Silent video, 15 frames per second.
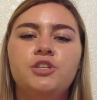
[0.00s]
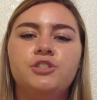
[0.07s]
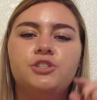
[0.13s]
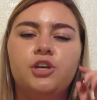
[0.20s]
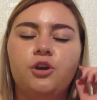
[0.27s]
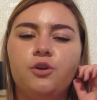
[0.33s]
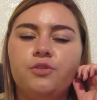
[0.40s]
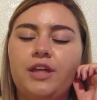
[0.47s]

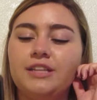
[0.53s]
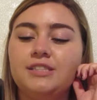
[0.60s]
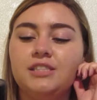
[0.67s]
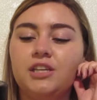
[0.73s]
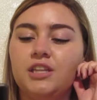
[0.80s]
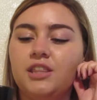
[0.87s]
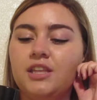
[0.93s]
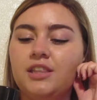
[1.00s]
So that's the
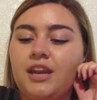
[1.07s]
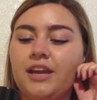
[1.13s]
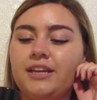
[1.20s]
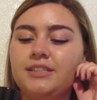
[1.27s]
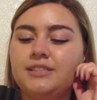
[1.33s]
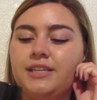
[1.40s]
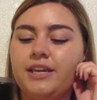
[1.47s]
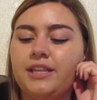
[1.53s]
only thing that I
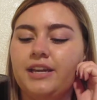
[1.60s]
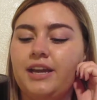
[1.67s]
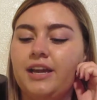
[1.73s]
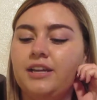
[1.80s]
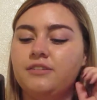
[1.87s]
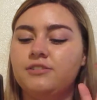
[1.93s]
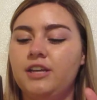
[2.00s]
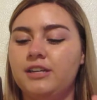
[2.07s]
could say that
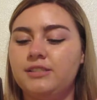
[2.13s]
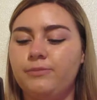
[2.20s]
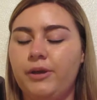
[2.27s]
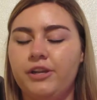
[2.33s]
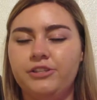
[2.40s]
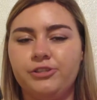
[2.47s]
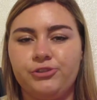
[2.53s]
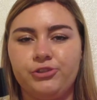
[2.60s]
kind of sucks
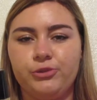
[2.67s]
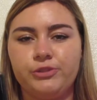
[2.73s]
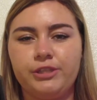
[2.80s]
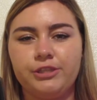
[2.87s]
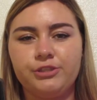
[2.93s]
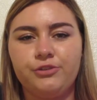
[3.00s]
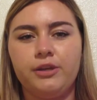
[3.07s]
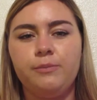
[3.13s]
about it, is there's no
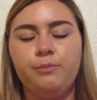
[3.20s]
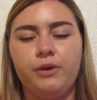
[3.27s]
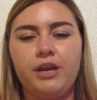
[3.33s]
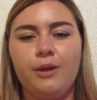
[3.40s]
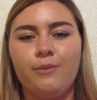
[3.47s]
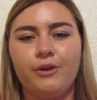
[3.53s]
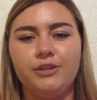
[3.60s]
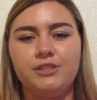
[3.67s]
sunscreen, but
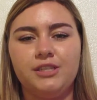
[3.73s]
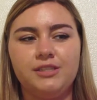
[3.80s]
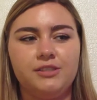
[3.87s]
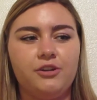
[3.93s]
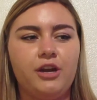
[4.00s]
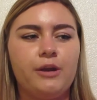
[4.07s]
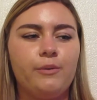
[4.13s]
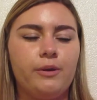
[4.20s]
I wear
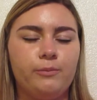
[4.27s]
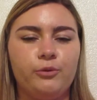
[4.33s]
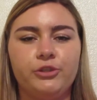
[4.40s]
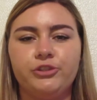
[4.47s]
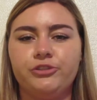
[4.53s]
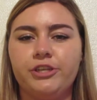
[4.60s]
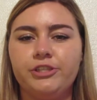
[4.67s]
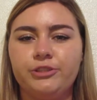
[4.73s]

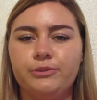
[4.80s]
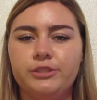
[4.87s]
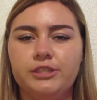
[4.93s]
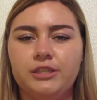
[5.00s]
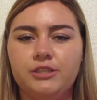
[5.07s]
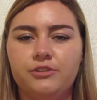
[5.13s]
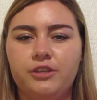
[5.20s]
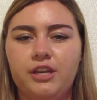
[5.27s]
moisturizer with
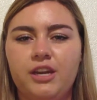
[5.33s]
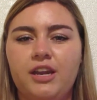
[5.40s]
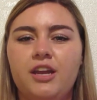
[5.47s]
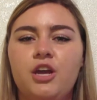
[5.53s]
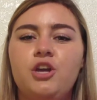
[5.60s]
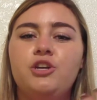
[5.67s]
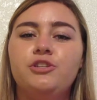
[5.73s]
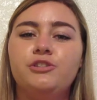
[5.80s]
sunscreen in it.
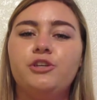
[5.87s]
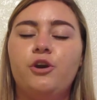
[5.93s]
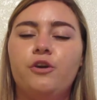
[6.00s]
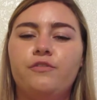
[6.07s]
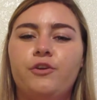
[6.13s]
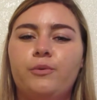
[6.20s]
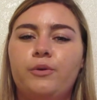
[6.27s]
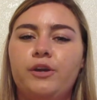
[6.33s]
So
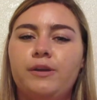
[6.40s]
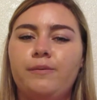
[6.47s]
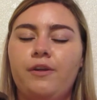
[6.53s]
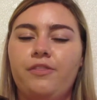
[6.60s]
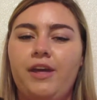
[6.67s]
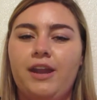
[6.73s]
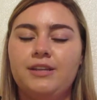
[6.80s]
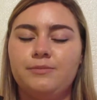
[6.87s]
if you're worried about
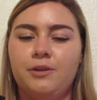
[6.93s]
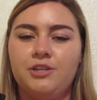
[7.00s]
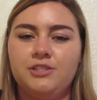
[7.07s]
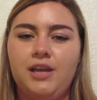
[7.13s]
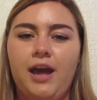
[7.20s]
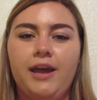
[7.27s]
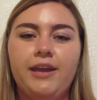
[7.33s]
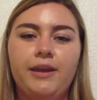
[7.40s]
that as much as
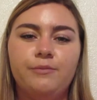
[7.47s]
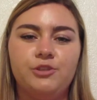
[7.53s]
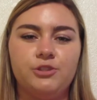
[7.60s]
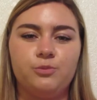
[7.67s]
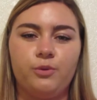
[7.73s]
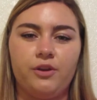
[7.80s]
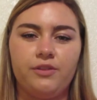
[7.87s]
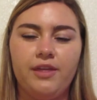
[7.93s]
I am,
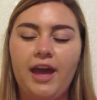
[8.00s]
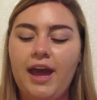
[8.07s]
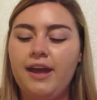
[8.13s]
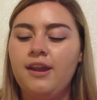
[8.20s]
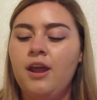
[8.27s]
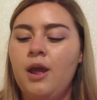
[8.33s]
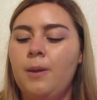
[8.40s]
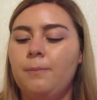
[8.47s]
just wear
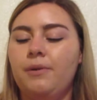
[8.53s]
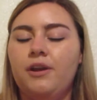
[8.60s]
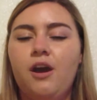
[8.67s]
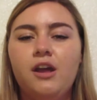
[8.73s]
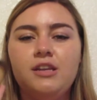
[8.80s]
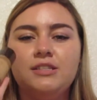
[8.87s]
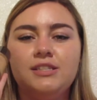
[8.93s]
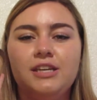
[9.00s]
that. But
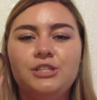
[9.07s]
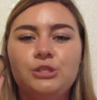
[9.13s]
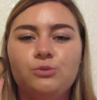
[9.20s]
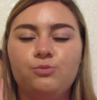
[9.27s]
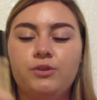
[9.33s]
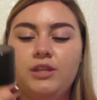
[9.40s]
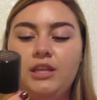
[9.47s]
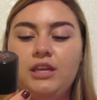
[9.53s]
honestly, I just
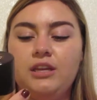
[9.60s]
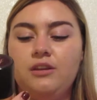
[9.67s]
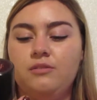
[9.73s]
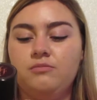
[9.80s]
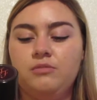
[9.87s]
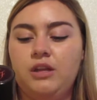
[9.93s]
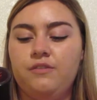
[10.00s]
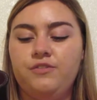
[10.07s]

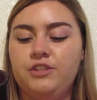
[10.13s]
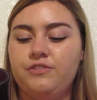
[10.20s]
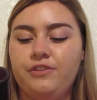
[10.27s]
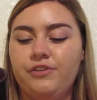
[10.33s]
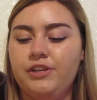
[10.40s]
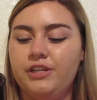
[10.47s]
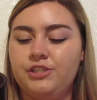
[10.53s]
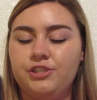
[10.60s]
really love this
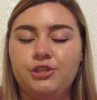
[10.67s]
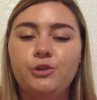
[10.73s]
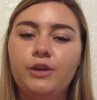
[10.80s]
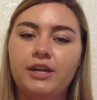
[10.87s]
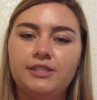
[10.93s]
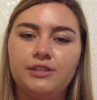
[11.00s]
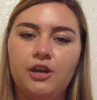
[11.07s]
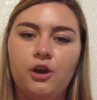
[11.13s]
foundation. You
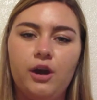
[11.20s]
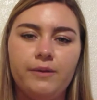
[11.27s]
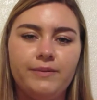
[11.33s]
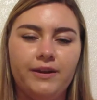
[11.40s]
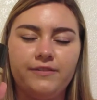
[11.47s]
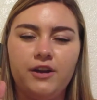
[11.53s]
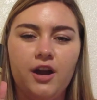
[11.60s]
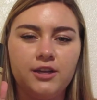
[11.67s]
guys know, I mean,
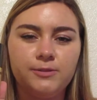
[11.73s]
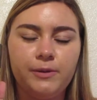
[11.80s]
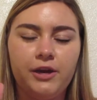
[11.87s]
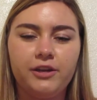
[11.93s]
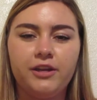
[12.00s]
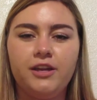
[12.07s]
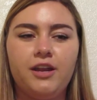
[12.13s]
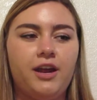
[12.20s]
I talked
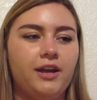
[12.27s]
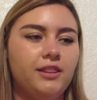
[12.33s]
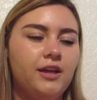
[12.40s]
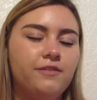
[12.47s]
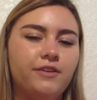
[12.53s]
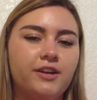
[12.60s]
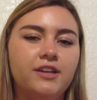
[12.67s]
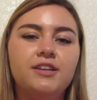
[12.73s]
about it, I
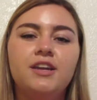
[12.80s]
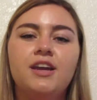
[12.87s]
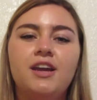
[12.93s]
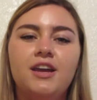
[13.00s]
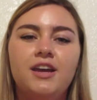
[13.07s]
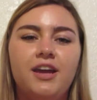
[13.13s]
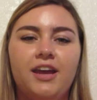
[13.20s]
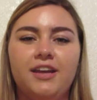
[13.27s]
love it.
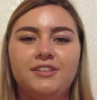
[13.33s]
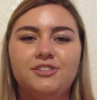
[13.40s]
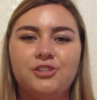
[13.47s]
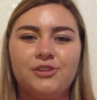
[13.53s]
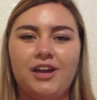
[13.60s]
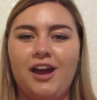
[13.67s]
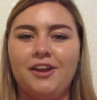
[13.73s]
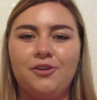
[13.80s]
And so
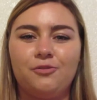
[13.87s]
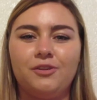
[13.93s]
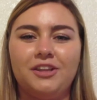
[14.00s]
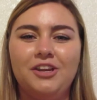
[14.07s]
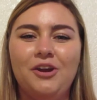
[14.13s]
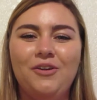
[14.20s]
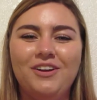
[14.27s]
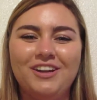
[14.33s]
yeah, I don't really
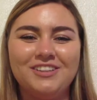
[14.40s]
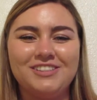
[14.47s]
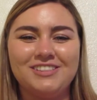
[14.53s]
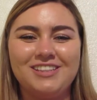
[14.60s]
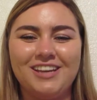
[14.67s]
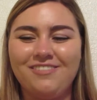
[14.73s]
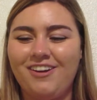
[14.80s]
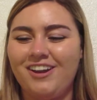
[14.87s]
know what else to
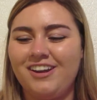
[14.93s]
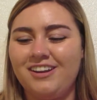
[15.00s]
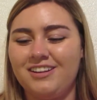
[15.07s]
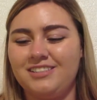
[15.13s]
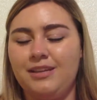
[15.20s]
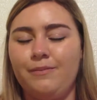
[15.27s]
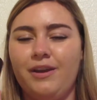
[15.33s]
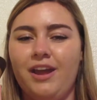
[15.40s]
say about it,
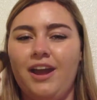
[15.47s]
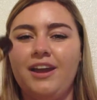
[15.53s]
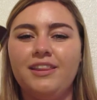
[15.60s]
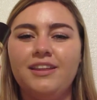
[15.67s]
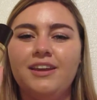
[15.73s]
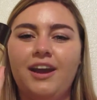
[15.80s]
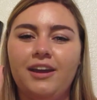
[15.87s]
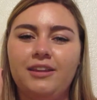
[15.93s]
except I
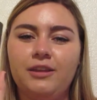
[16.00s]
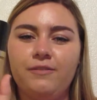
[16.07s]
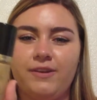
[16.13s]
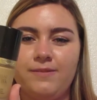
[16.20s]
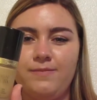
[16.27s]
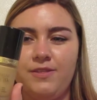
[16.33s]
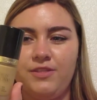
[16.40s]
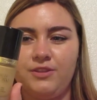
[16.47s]
highly, highly
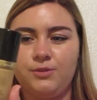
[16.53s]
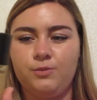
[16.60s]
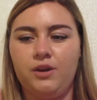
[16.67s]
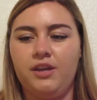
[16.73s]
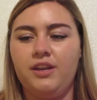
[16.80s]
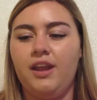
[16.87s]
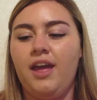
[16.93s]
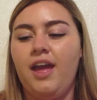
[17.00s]
recommend this
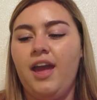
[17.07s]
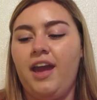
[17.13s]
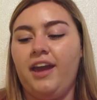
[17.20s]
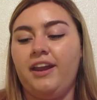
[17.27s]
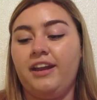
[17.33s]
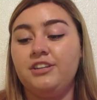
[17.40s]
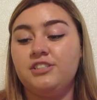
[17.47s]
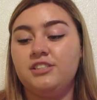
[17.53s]
one.
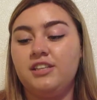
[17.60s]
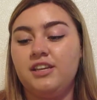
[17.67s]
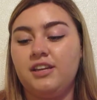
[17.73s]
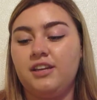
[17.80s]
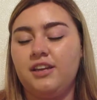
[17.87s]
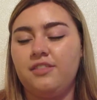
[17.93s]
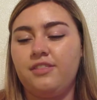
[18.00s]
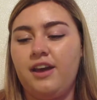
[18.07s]
And I just
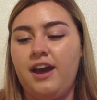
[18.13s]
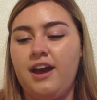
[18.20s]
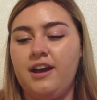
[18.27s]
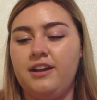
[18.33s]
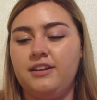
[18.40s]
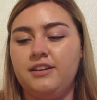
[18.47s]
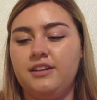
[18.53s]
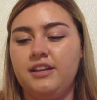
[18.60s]
think
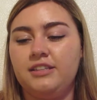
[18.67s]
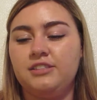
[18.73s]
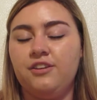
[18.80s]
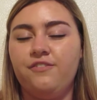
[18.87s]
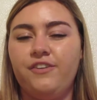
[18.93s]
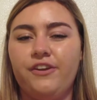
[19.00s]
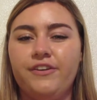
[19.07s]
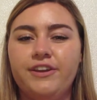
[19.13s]
that it's a
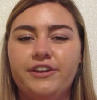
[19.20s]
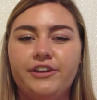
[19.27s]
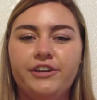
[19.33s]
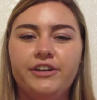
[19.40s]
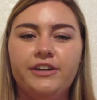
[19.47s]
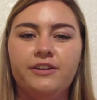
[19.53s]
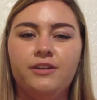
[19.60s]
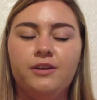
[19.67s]
very
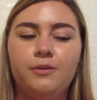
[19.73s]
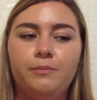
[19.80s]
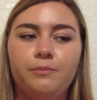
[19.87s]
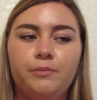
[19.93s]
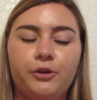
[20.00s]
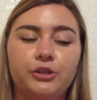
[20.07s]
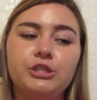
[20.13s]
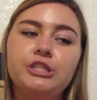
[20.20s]
good
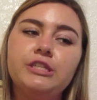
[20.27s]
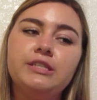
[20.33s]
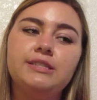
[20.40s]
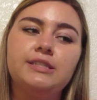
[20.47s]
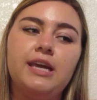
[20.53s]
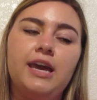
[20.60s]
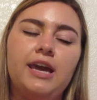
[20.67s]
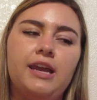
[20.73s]

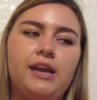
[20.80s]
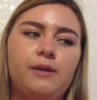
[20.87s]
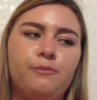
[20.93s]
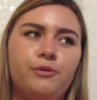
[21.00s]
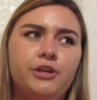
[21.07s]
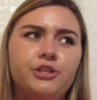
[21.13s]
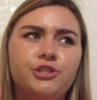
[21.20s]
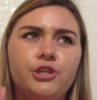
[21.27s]
purchase, and I'm
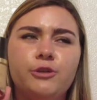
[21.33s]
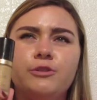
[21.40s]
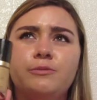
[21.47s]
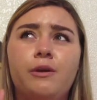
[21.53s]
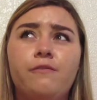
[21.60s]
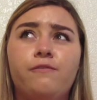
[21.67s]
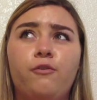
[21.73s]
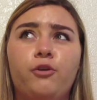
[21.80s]
pretty sure it was
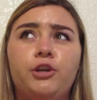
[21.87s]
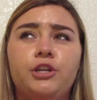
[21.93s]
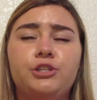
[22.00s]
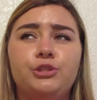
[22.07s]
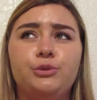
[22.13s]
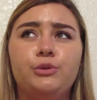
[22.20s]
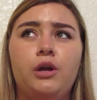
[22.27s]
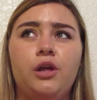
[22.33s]
about
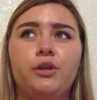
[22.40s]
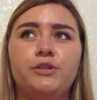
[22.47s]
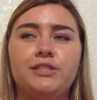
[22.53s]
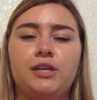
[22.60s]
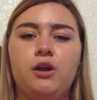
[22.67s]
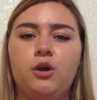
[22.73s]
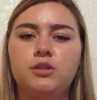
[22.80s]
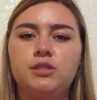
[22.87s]
$42
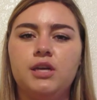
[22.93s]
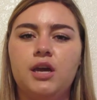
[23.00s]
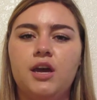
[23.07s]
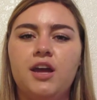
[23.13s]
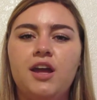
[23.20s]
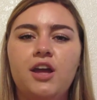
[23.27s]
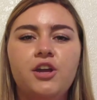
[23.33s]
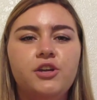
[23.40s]
at
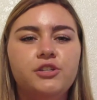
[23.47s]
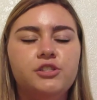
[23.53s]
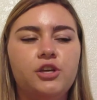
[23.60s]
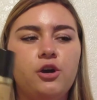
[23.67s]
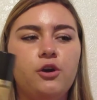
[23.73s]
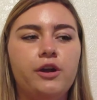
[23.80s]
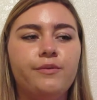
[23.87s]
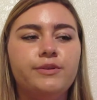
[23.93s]
Ulta.
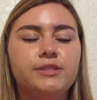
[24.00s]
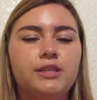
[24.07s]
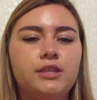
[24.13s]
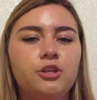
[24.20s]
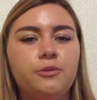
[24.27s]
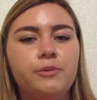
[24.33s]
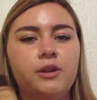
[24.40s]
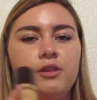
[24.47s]
So it was a
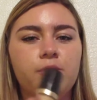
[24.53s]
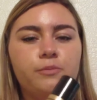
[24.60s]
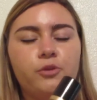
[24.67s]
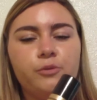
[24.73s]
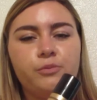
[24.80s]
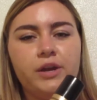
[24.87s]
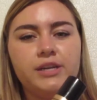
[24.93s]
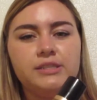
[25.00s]
little bit on the
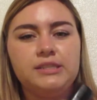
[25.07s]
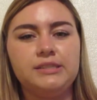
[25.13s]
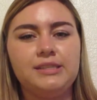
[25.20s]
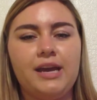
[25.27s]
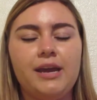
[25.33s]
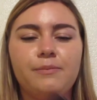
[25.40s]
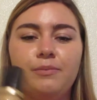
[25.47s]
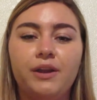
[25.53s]
more pricey
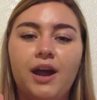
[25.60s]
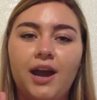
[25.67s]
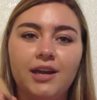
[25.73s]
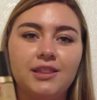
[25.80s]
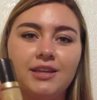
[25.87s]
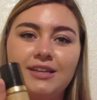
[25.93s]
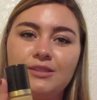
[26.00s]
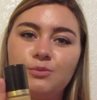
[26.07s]
side, but I
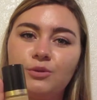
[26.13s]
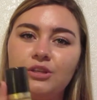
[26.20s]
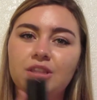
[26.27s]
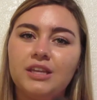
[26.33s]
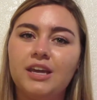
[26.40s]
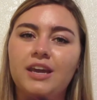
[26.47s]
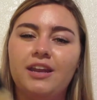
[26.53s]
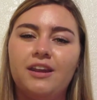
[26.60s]
think it's worth
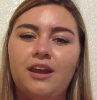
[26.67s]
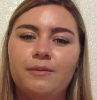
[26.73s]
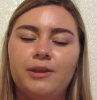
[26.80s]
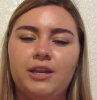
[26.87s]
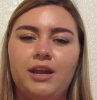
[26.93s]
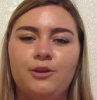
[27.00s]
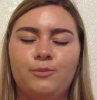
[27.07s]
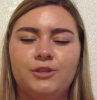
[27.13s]
it, and I
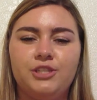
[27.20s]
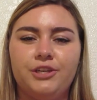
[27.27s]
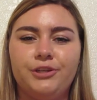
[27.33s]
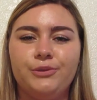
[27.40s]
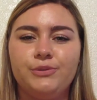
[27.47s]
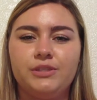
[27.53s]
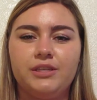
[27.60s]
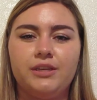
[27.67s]
mean, how much I
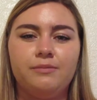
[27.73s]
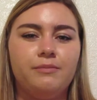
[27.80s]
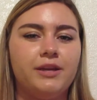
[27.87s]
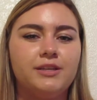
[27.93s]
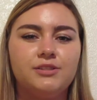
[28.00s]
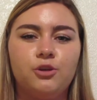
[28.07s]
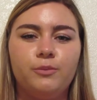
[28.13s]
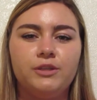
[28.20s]
use it
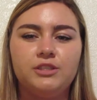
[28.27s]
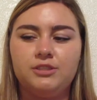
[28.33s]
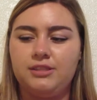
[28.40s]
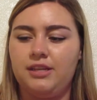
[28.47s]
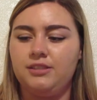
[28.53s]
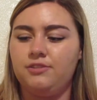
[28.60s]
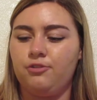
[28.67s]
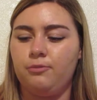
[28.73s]
makes so much
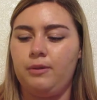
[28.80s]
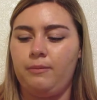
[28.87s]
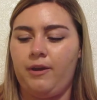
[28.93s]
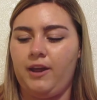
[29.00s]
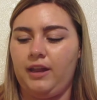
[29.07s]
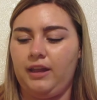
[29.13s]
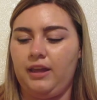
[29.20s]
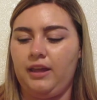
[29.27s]
sense for me
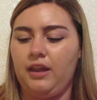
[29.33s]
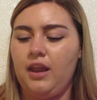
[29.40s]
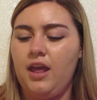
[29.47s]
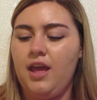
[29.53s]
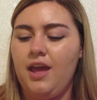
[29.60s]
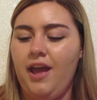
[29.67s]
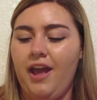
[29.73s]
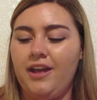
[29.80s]
buying it.
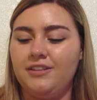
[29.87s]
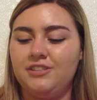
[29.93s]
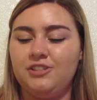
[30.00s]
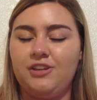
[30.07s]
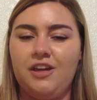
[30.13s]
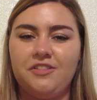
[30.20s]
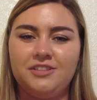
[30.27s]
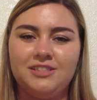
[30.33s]
And so
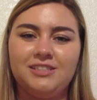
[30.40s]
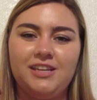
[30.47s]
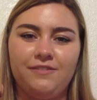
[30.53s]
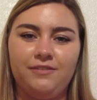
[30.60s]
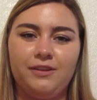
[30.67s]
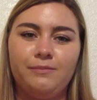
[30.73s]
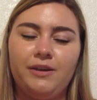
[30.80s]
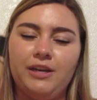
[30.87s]
yeah, this is
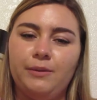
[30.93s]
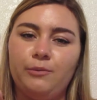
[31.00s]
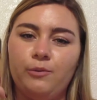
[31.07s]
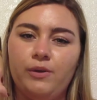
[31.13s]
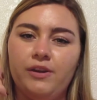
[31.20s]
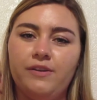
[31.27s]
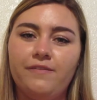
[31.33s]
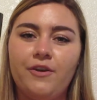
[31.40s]
definitely my number
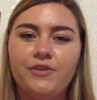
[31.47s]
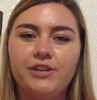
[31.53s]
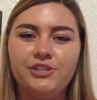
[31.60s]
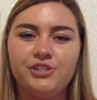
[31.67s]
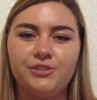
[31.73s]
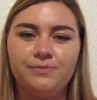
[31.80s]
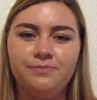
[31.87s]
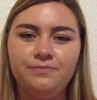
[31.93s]
1
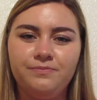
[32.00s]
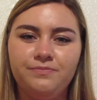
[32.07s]
foundation.